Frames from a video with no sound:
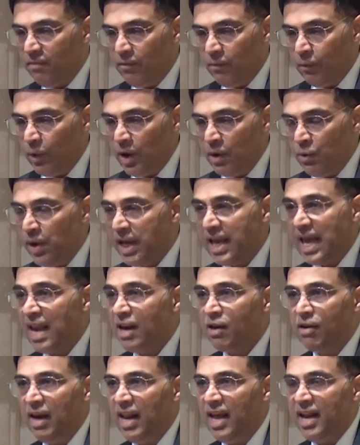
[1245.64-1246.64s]
When we
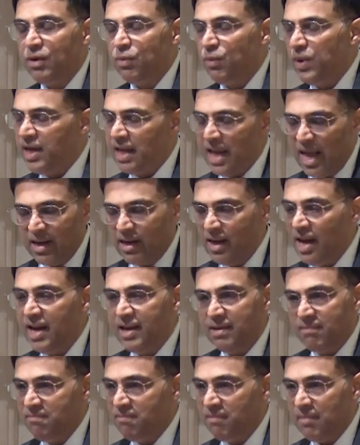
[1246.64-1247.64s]
calculate
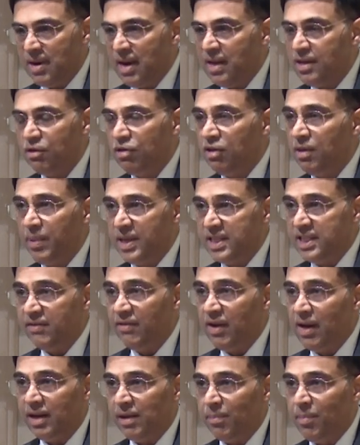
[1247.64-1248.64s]
to the best
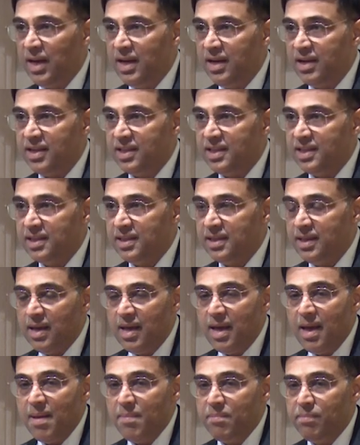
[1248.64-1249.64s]
of our abilities,
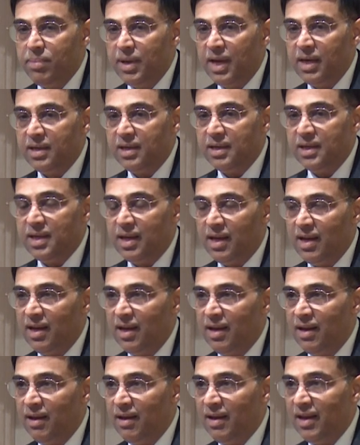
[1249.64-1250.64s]
but
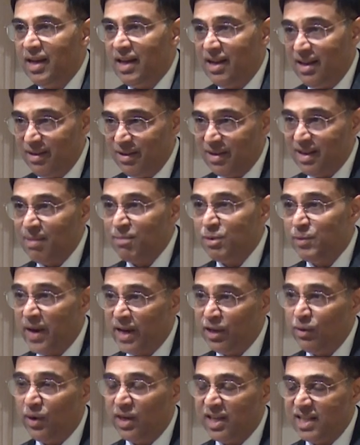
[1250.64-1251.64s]
it comes
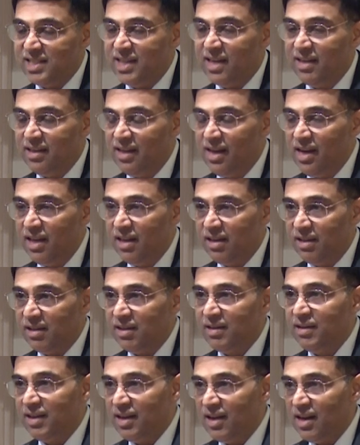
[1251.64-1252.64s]
back to what I said earlier
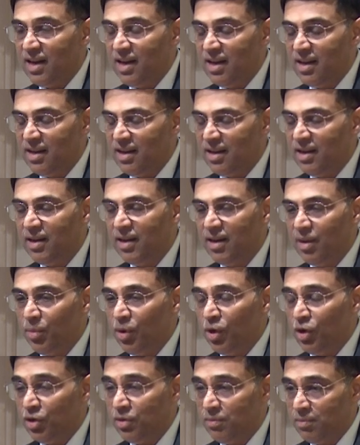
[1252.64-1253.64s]

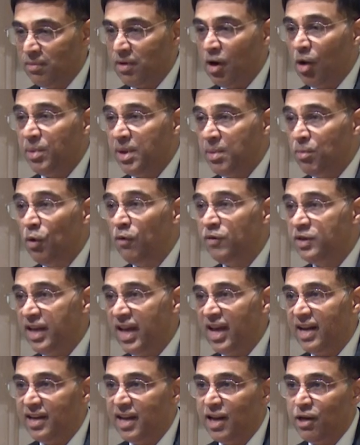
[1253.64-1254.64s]
about how many moves
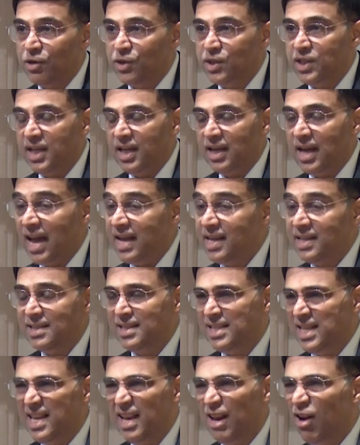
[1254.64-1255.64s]
ahead can you see. I can
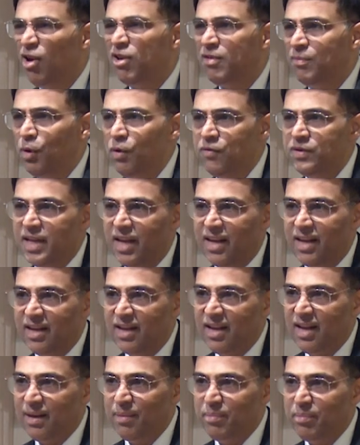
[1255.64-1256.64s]
see a lot of moves
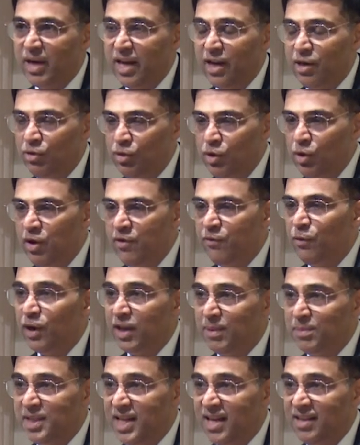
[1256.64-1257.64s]
ahead, but I don't know if
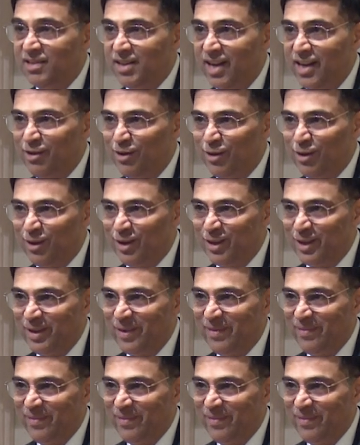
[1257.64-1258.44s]
what I'm seeing is right or wrong.